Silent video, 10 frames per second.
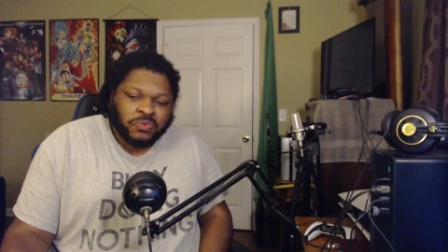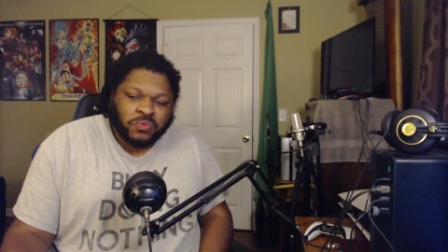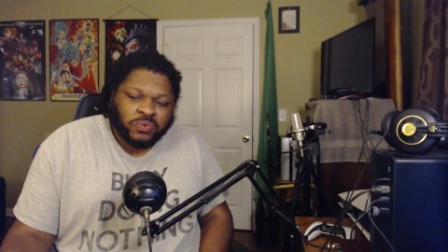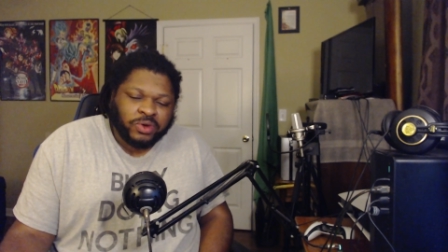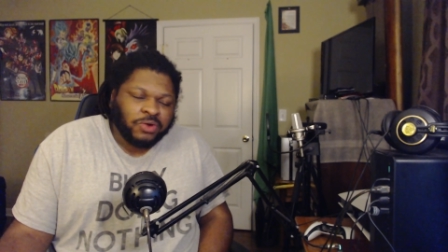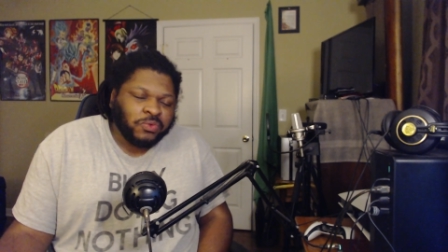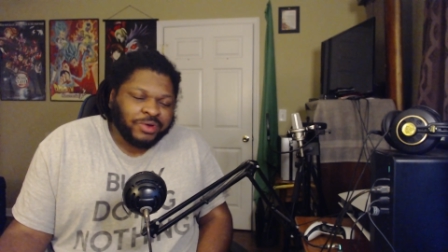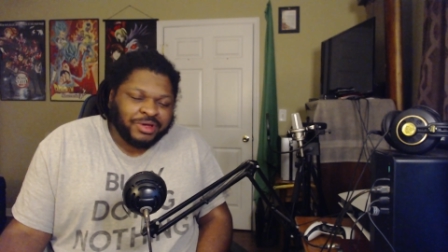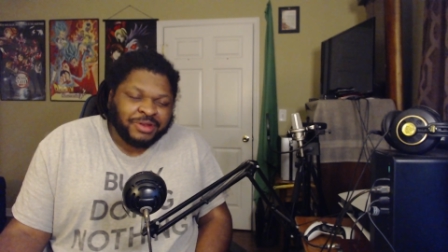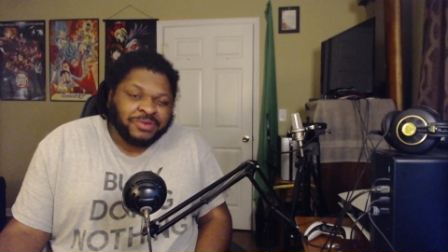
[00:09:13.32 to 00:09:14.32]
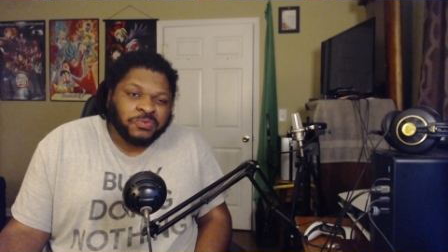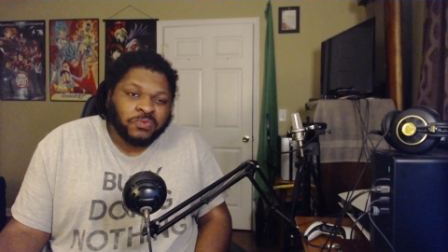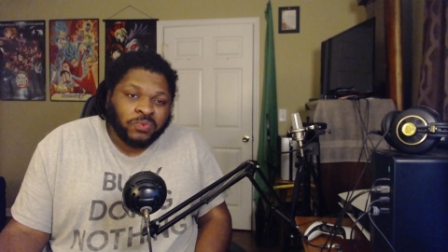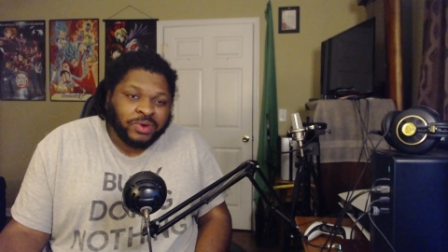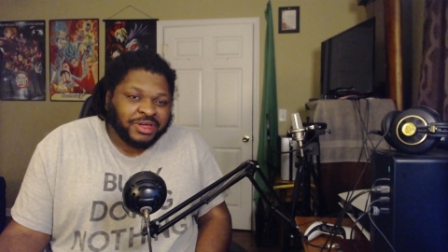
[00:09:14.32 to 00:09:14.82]
well-written
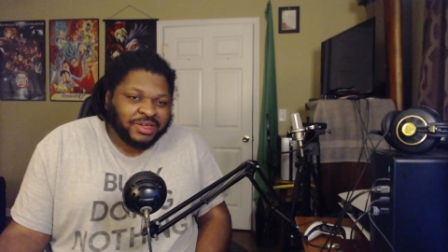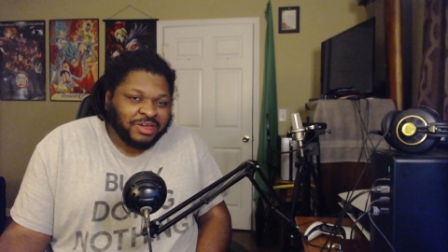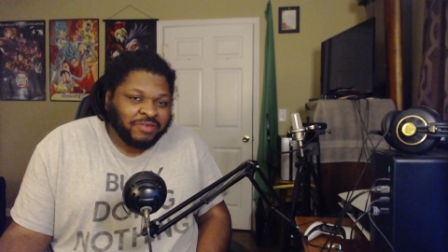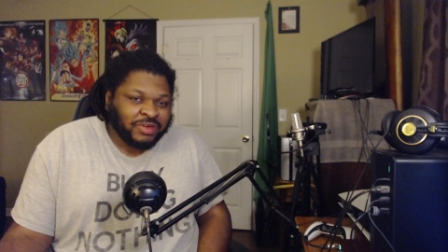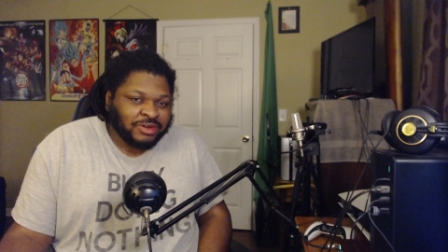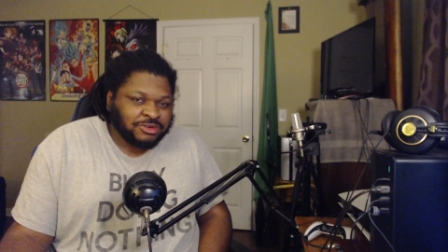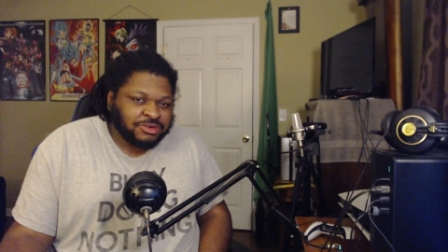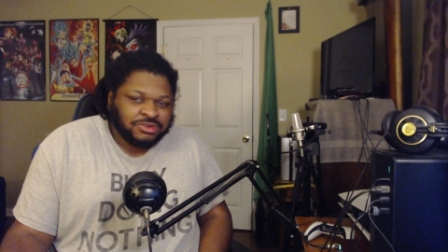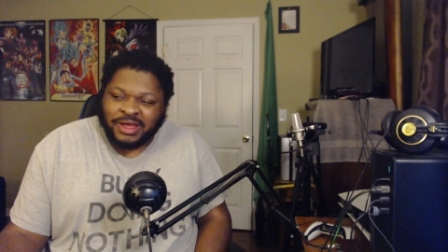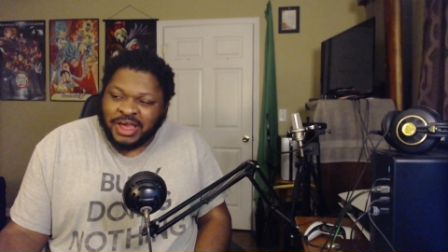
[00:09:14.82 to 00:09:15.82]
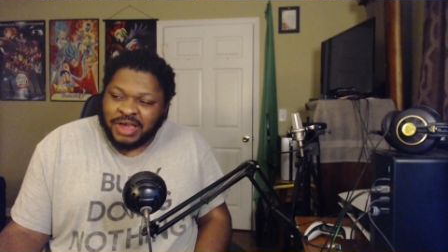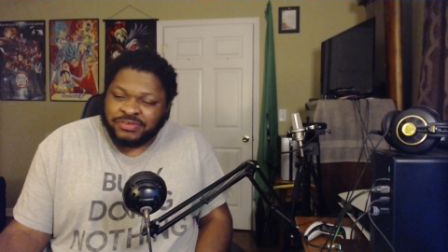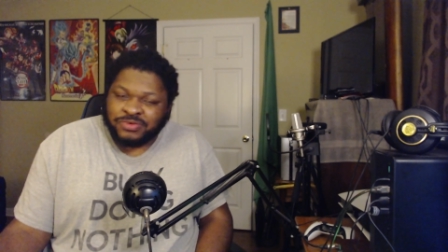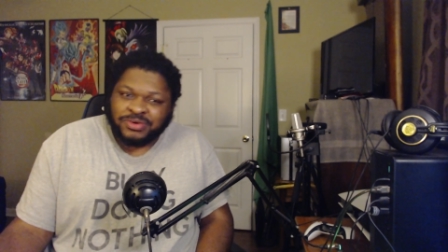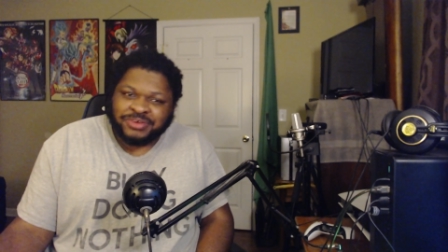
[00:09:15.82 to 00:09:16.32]
Rick adventures,
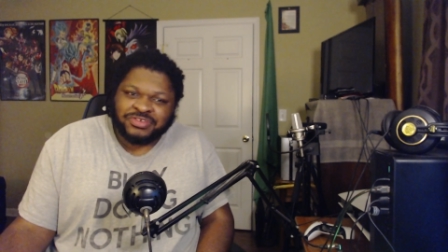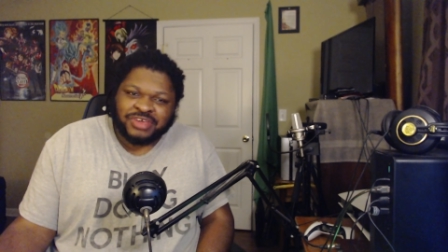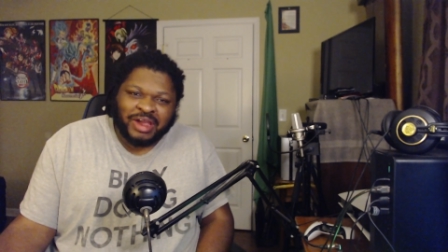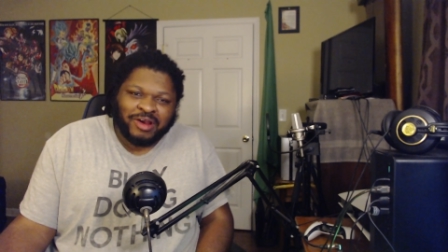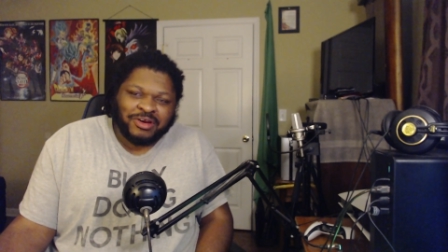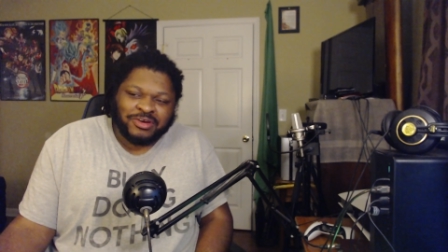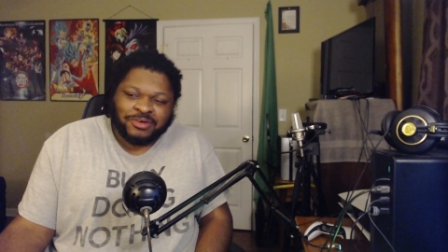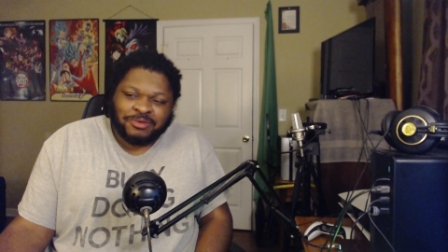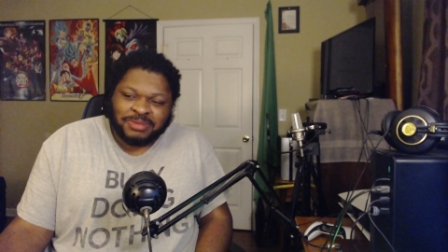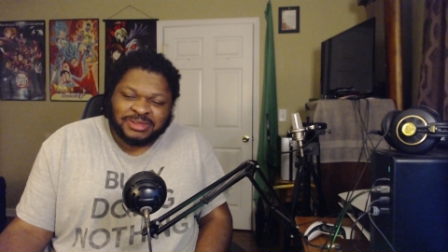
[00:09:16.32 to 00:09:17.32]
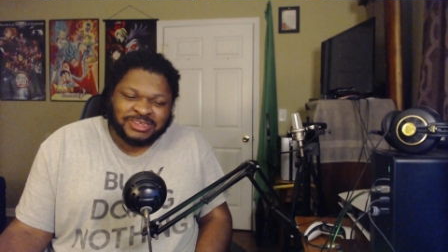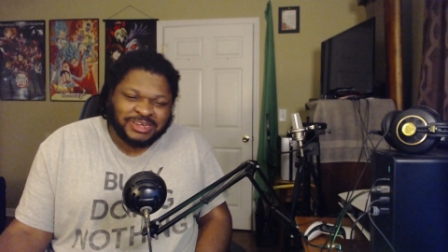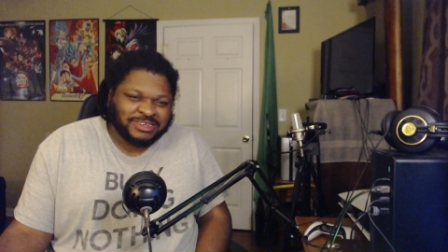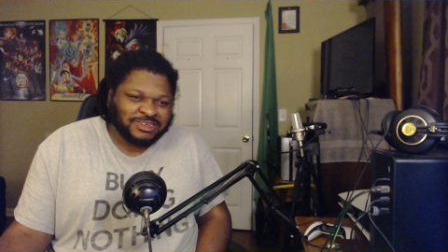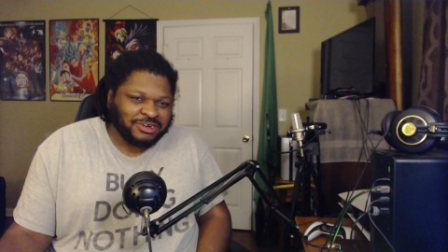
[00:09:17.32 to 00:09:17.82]
having Rick's character be
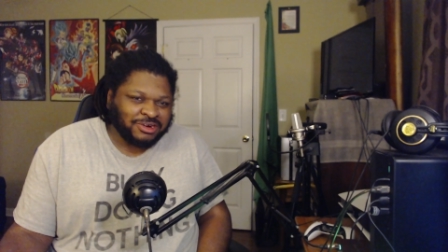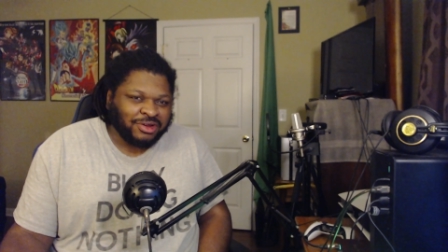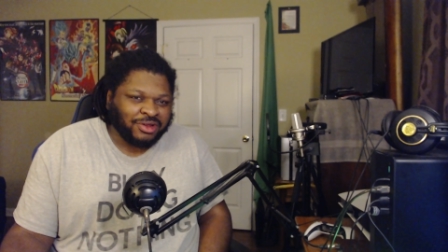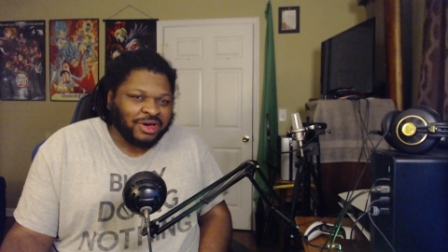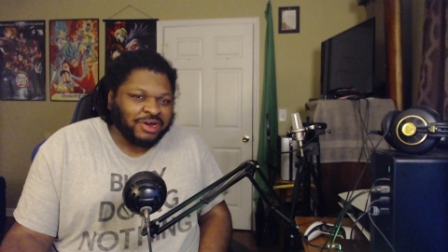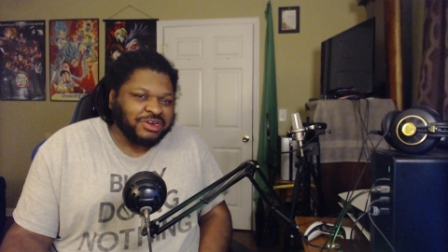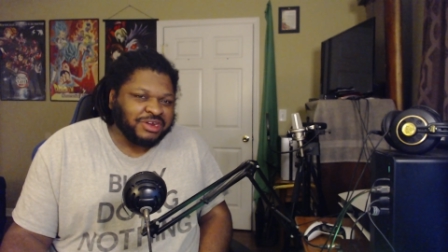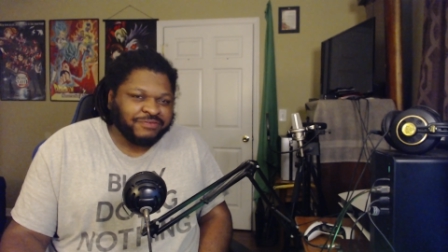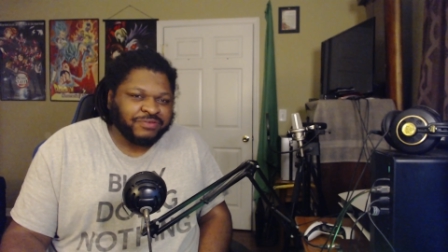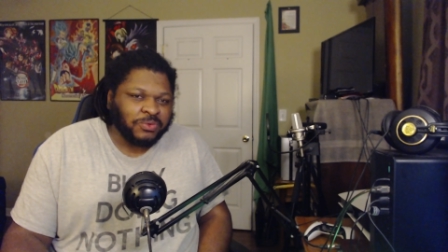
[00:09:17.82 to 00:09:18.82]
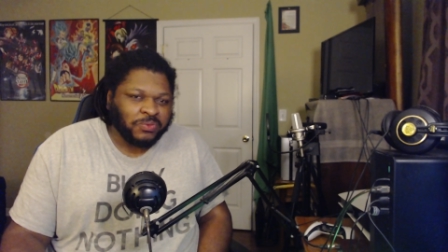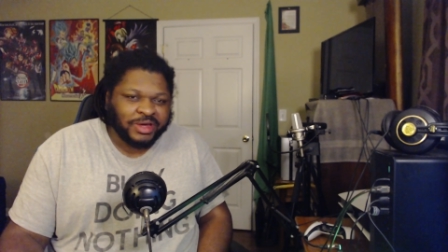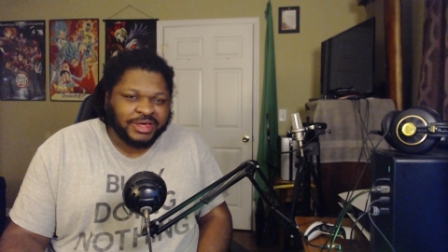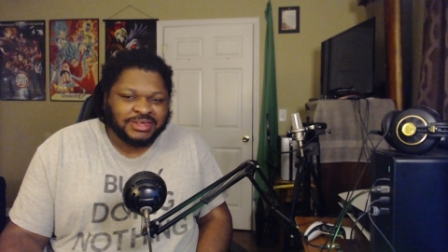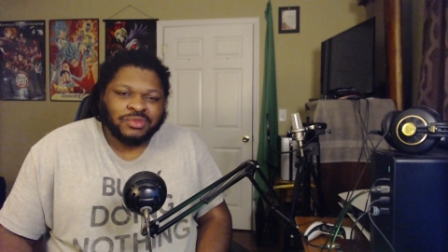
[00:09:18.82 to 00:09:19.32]
tested in a lot of different
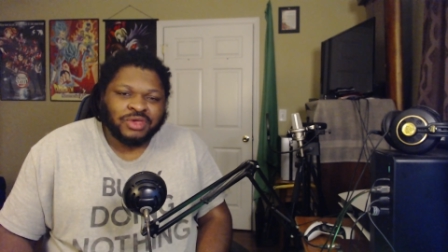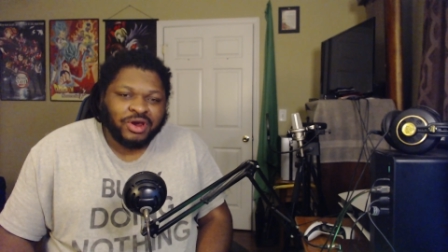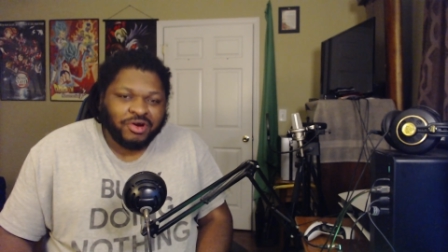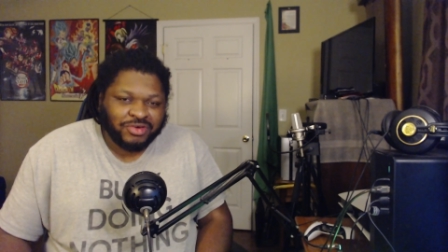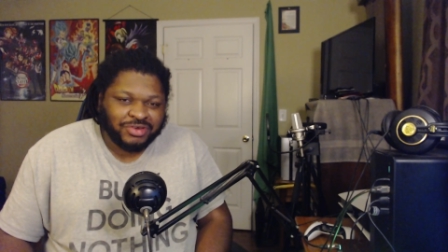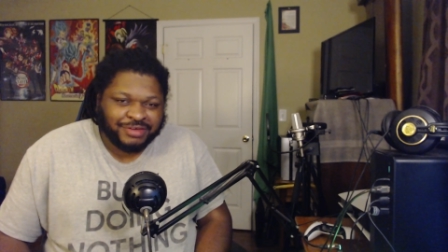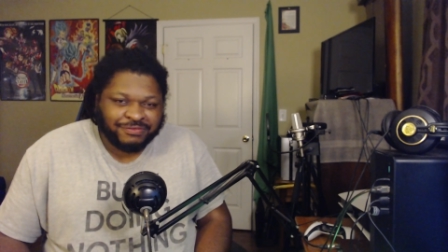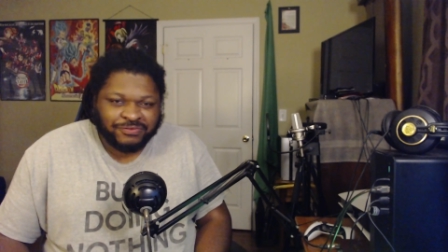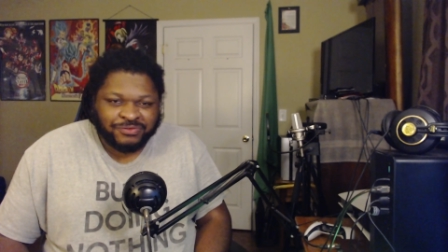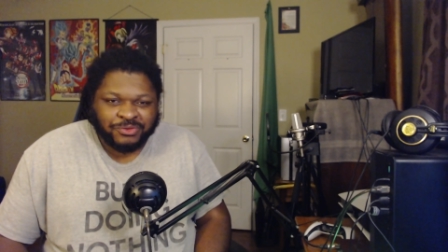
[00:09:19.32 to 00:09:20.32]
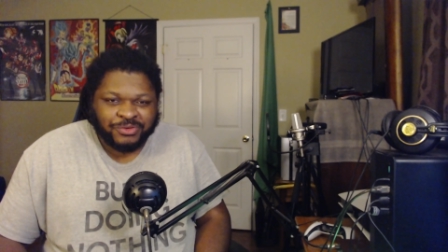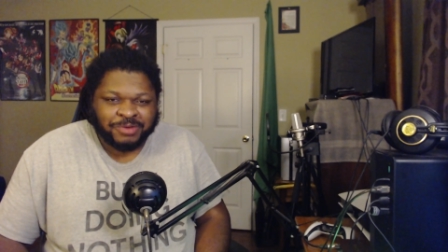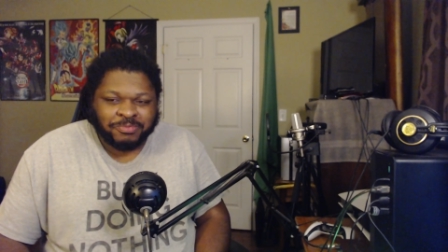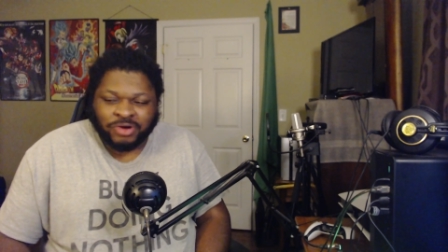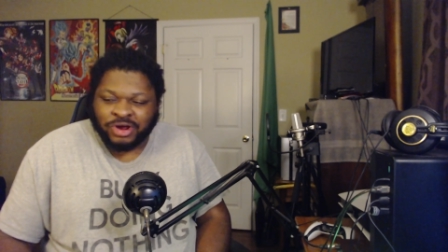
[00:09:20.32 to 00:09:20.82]
ways. How are you different from Rick
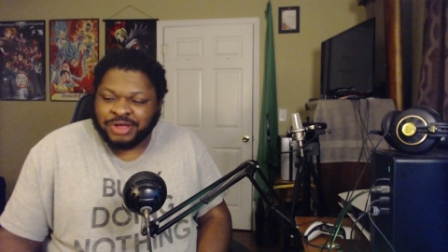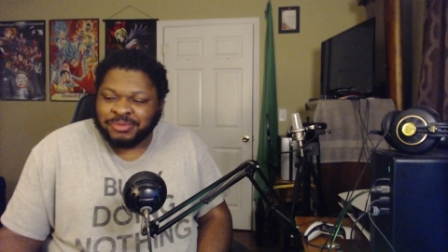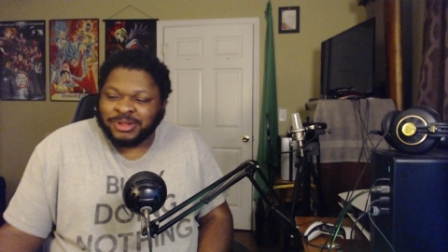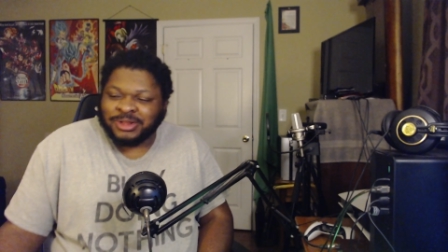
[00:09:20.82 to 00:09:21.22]
Prime?